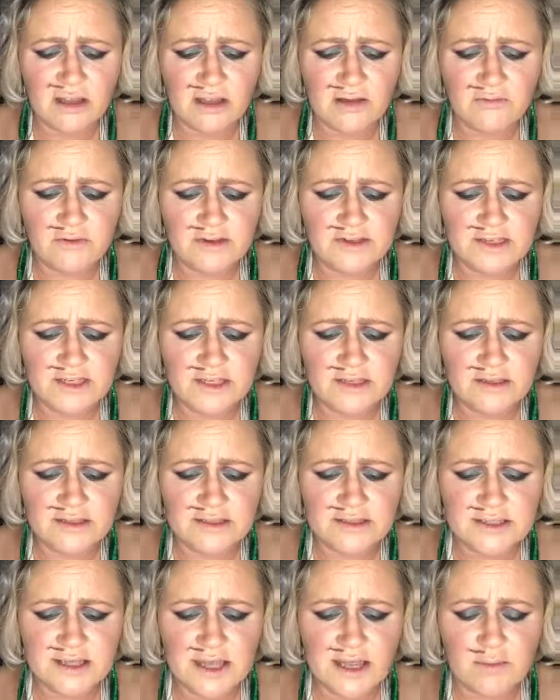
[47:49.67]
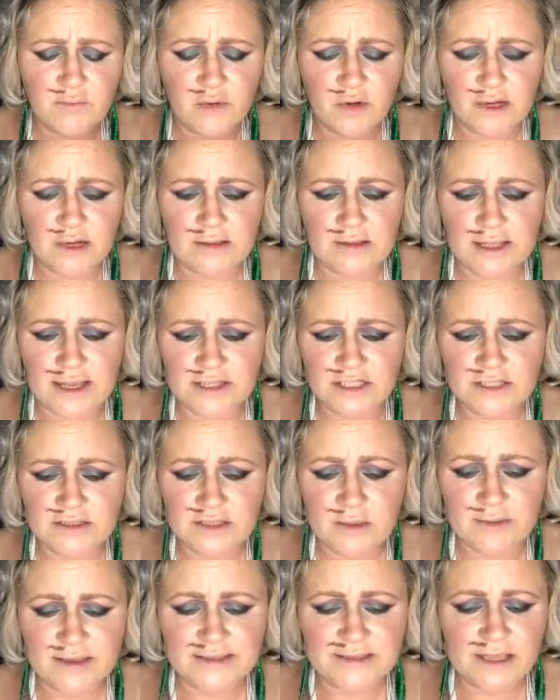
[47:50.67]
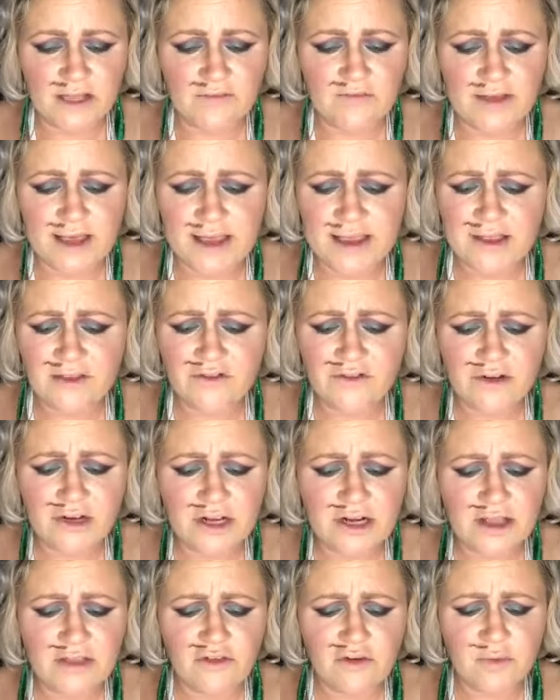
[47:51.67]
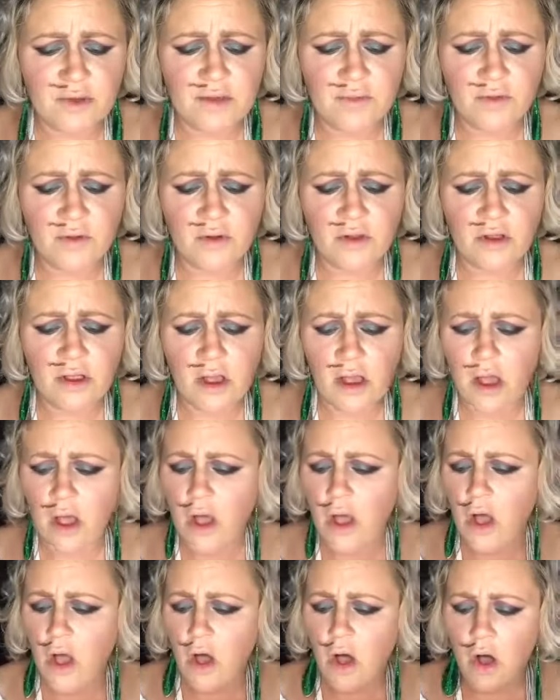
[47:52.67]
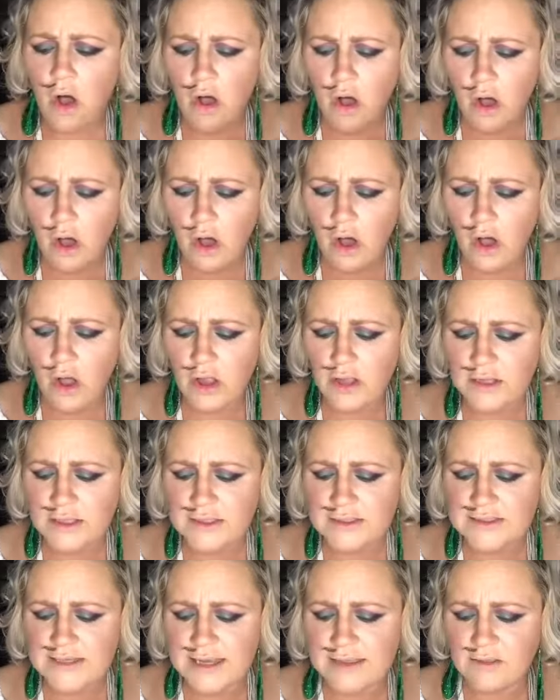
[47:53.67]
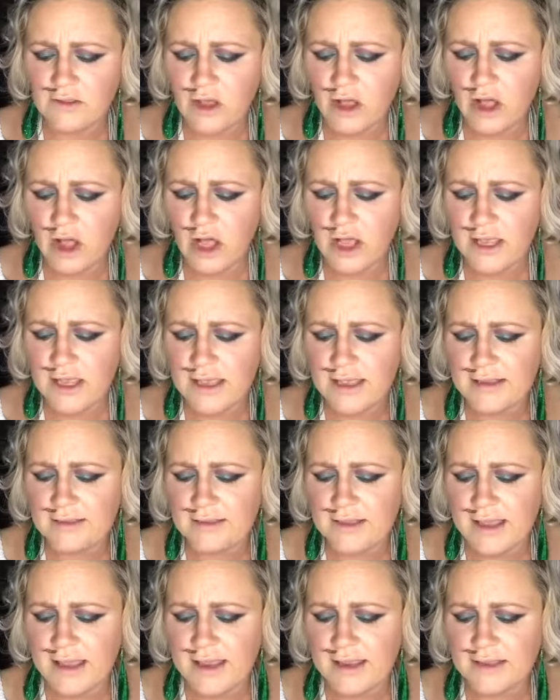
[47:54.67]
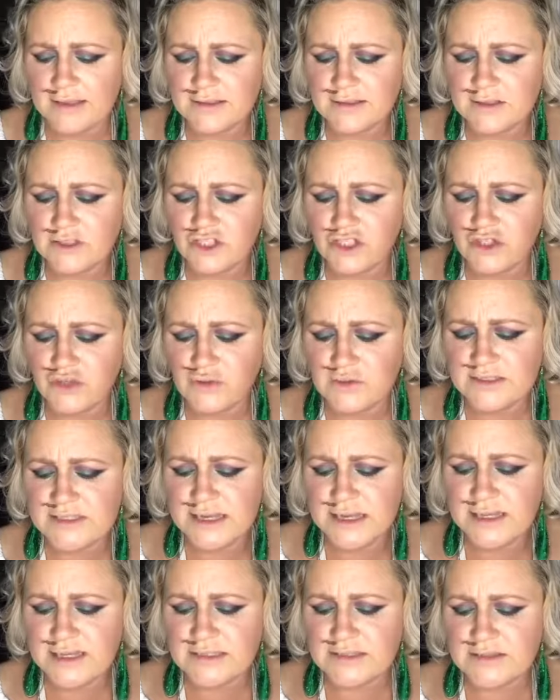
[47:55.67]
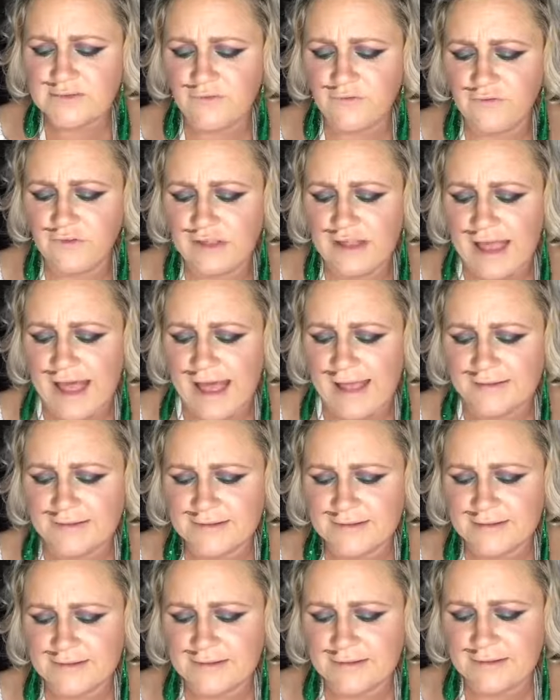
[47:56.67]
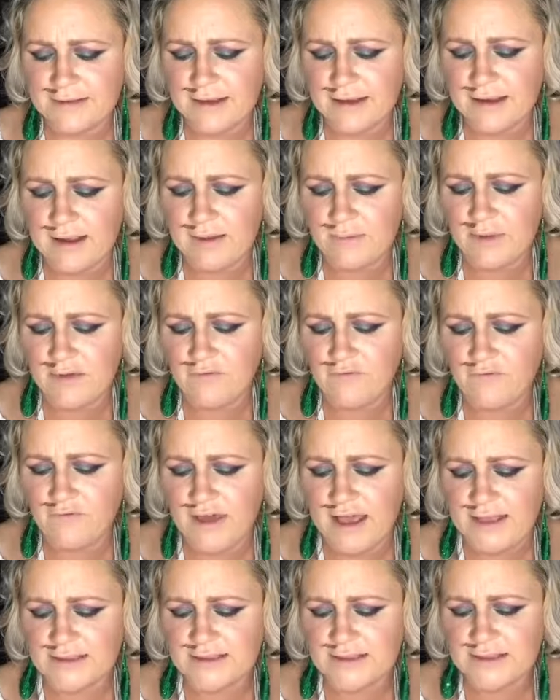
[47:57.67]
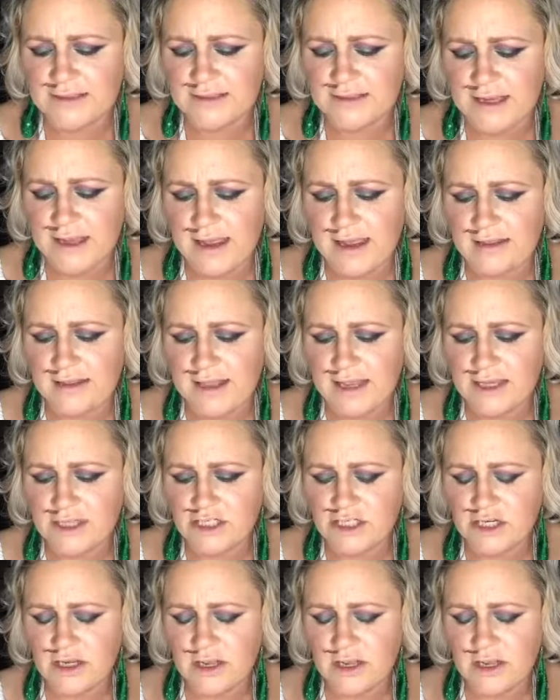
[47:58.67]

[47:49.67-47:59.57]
and ridiculous time putting lashes on myself. I can do it on other people all day long in like 2 seconds flat. Like I'm the fastest eyelash